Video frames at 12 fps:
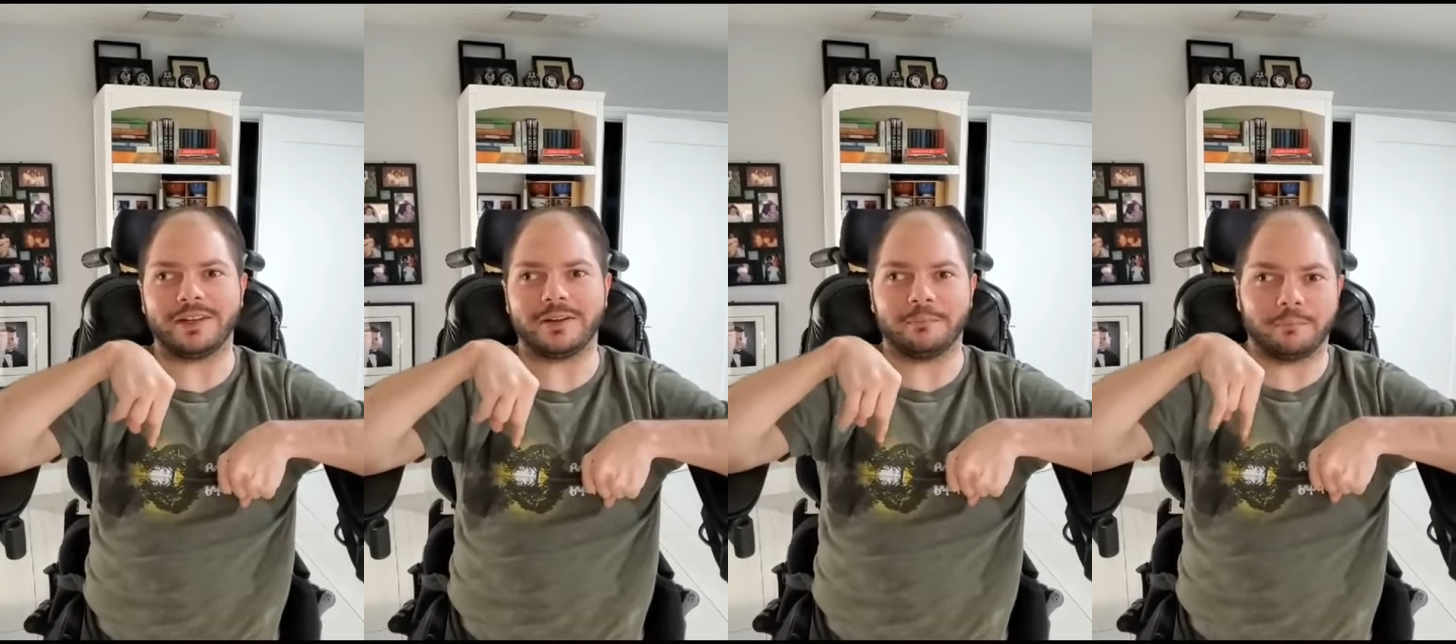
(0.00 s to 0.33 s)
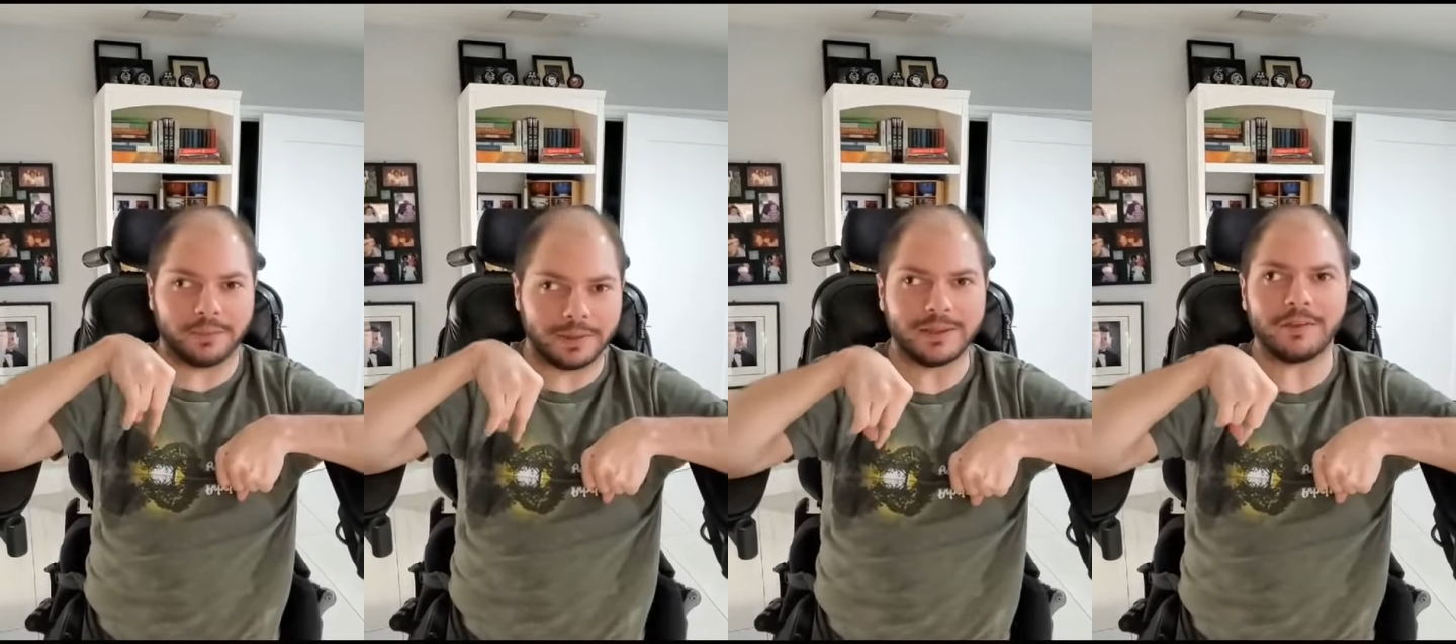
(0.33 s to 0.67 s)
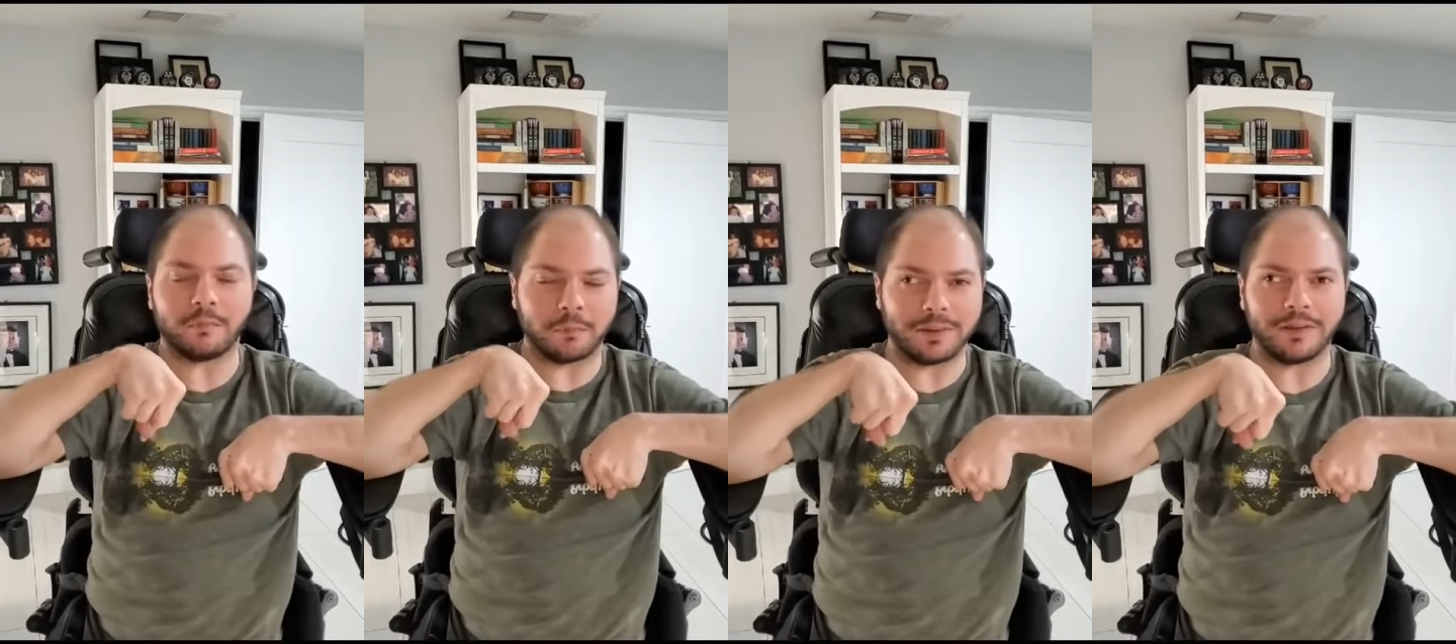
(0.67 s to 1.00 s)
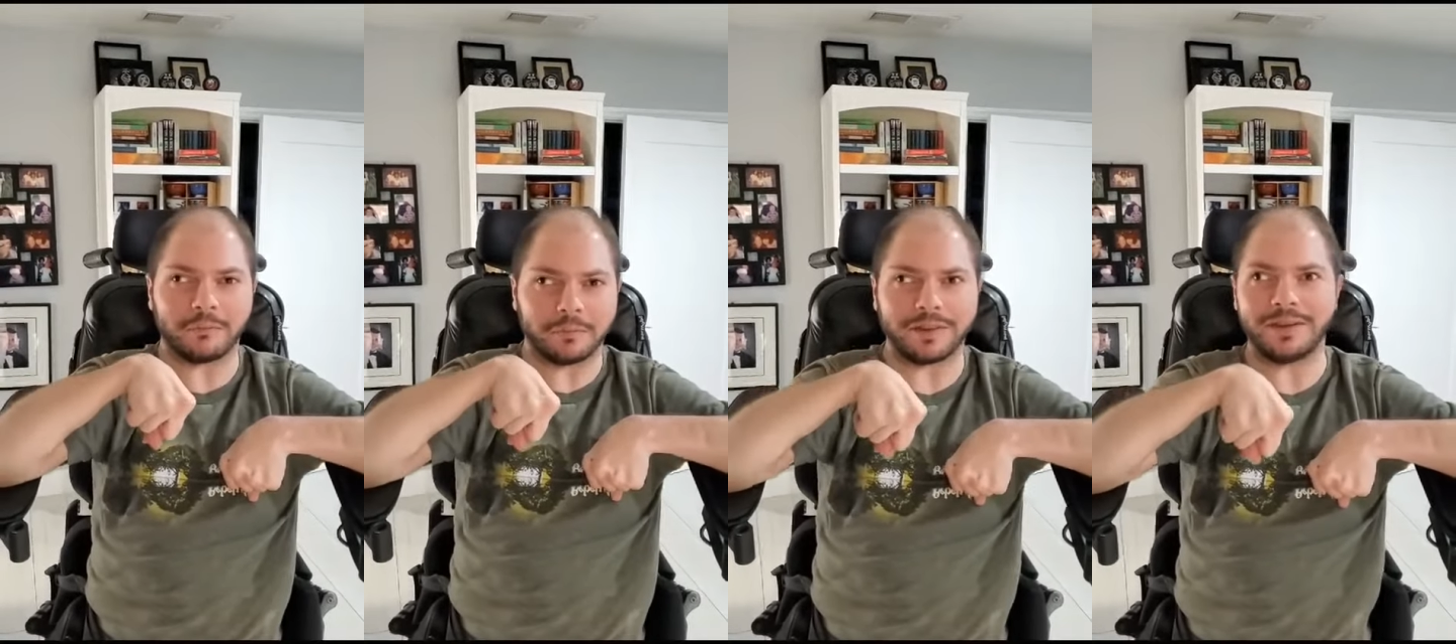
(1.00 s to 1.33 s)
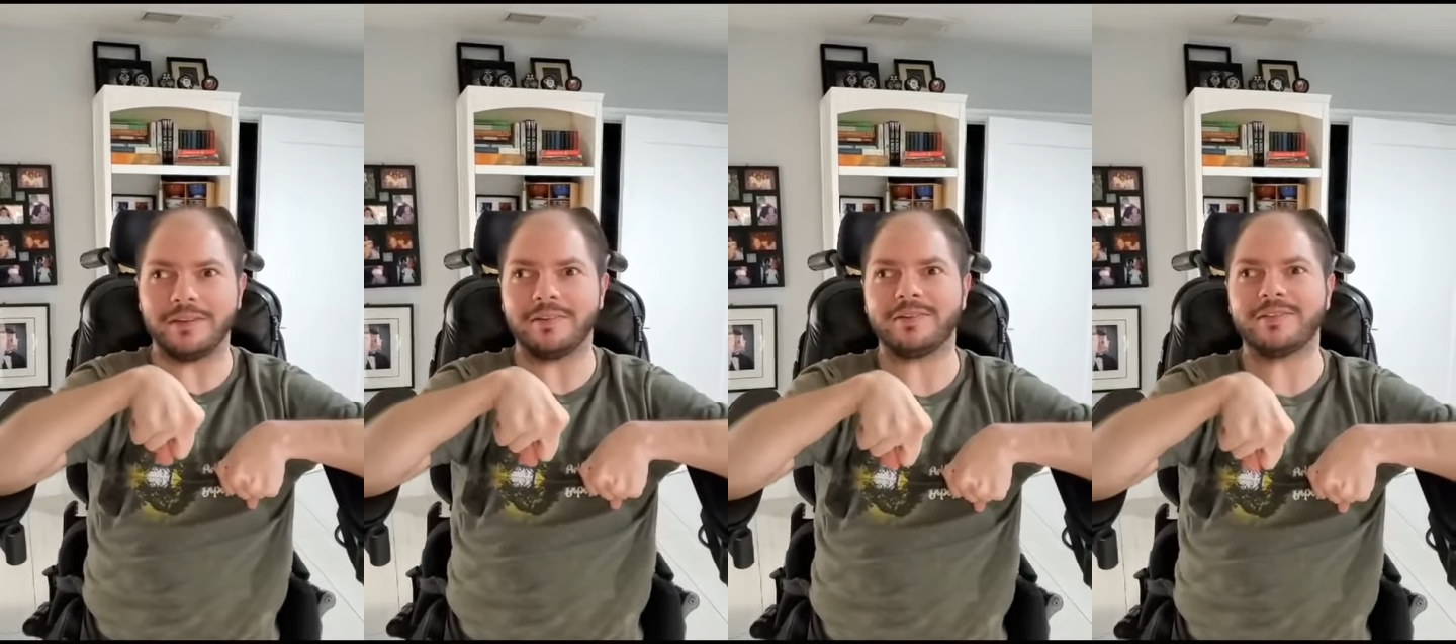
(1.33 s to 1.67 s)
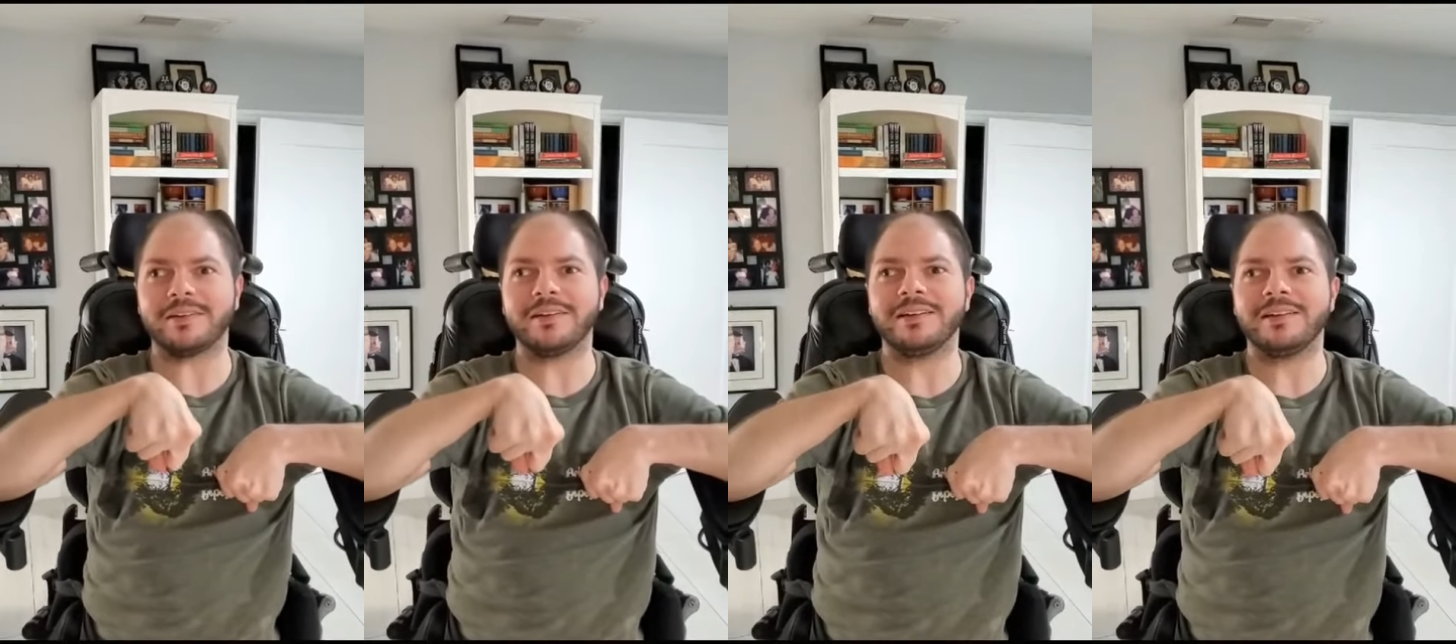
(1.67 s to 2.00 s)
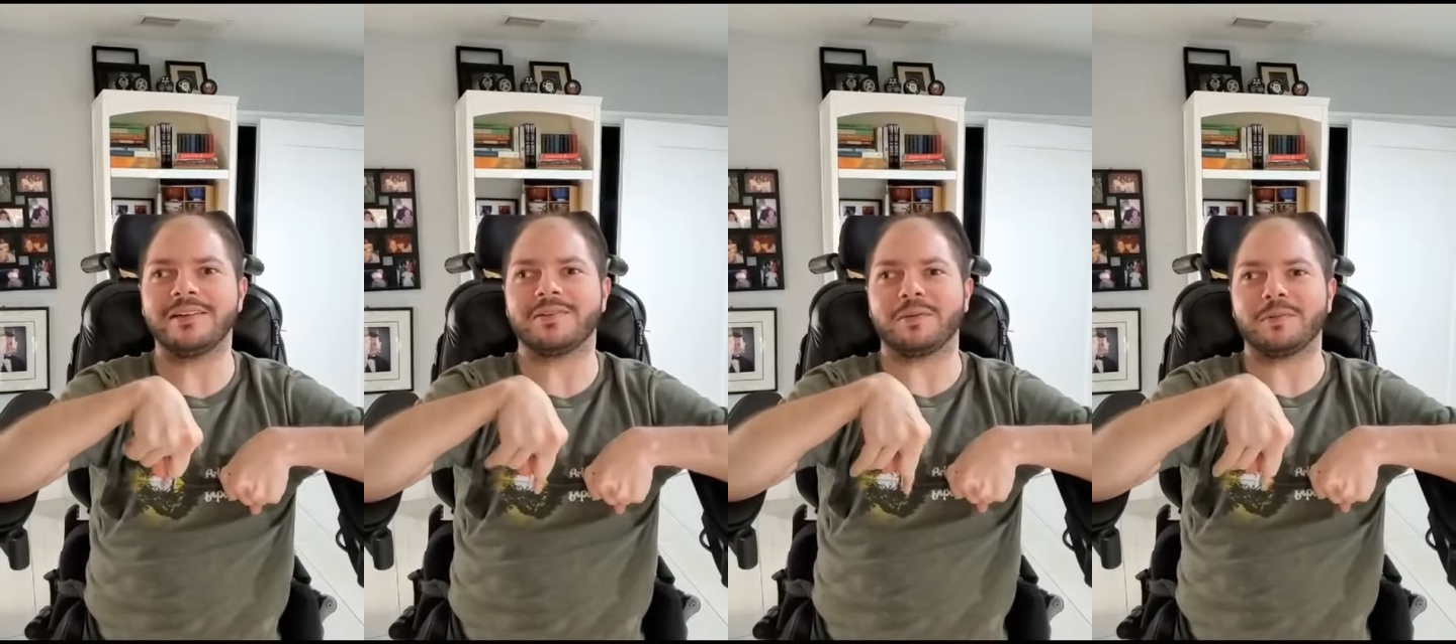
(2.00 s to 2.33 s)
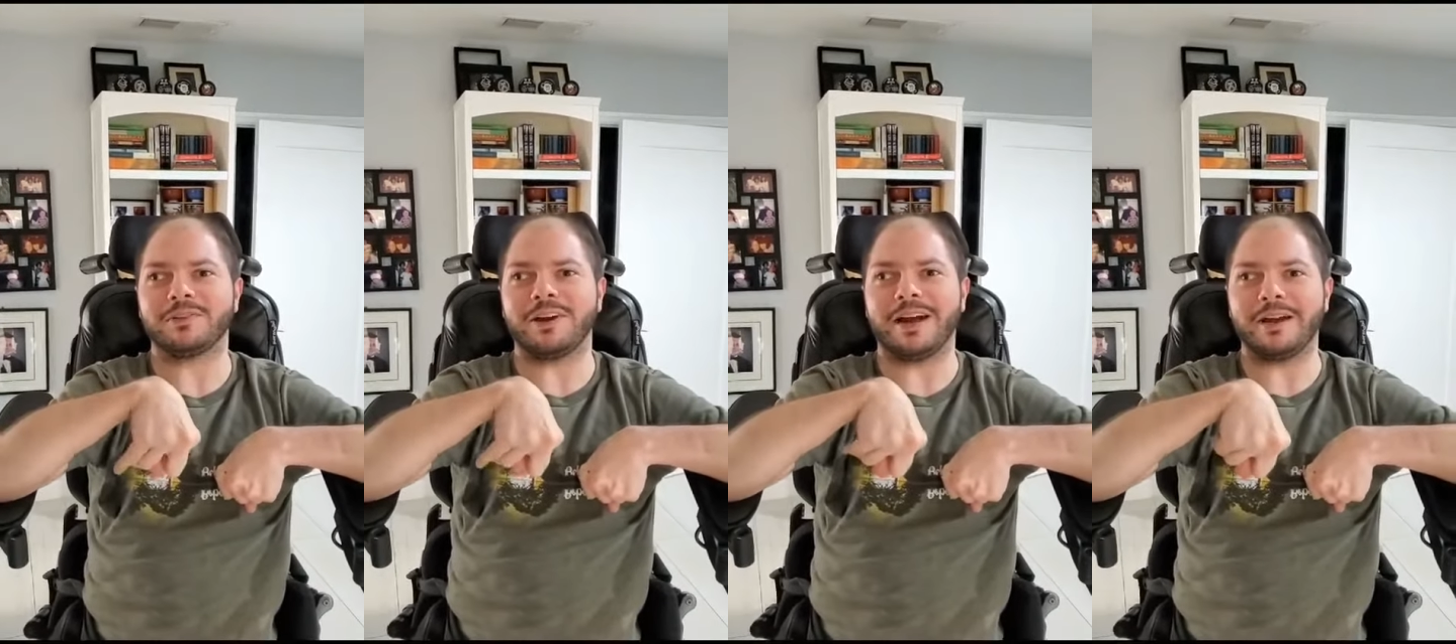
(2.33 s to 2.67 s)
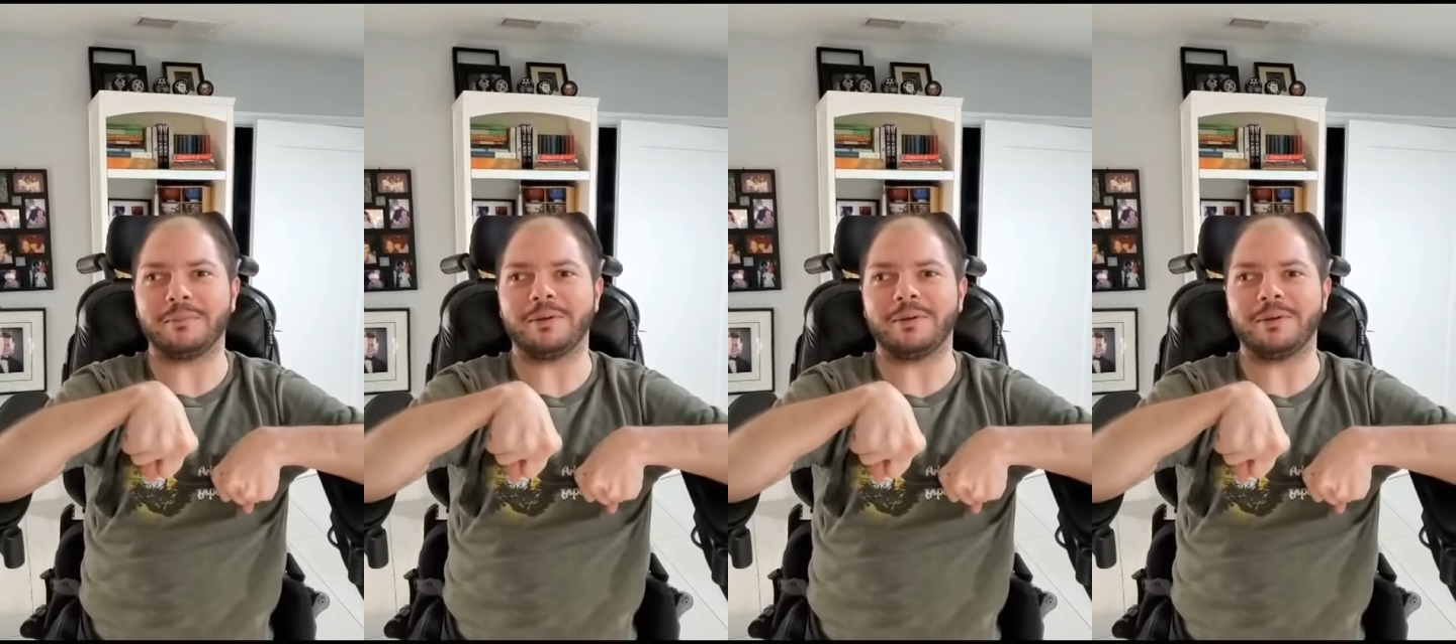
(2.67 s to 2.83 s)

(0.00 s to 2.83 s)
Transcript: and please, please, please subscribe.